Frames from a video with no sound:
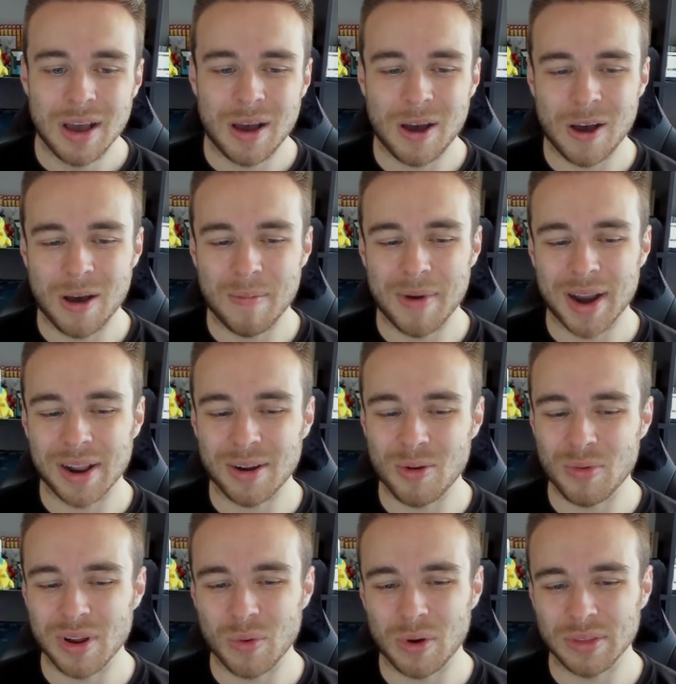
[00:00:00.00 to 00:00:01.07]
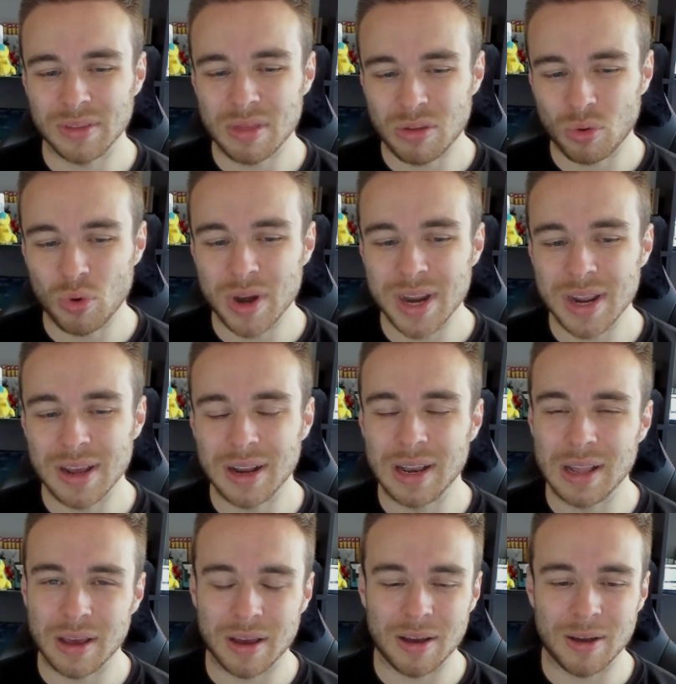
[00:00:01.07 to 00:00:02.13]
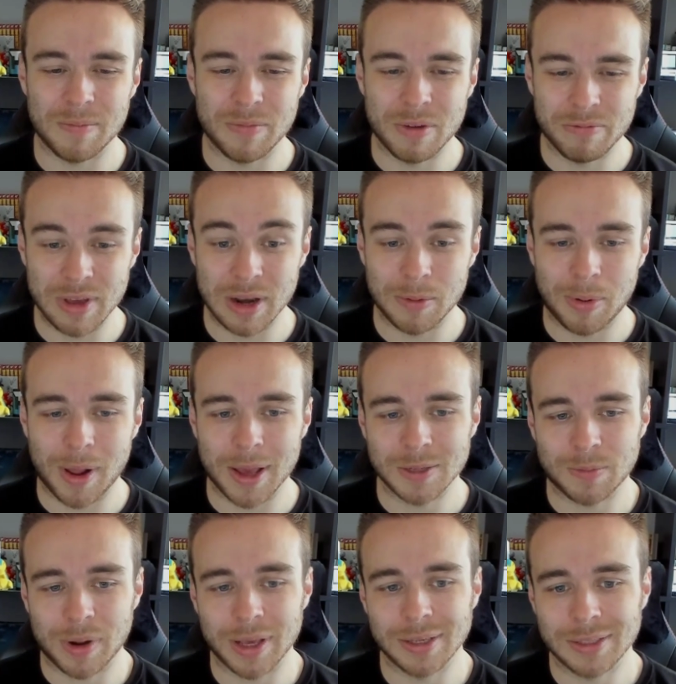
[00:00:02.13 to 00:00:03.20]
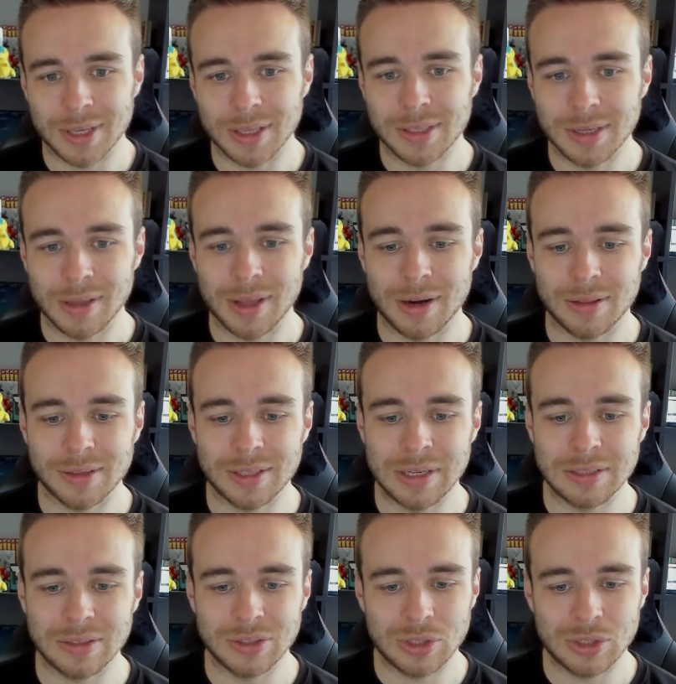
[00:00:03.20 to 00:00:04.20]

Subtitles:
and I don't really want three Villa players playing City at the end of the season.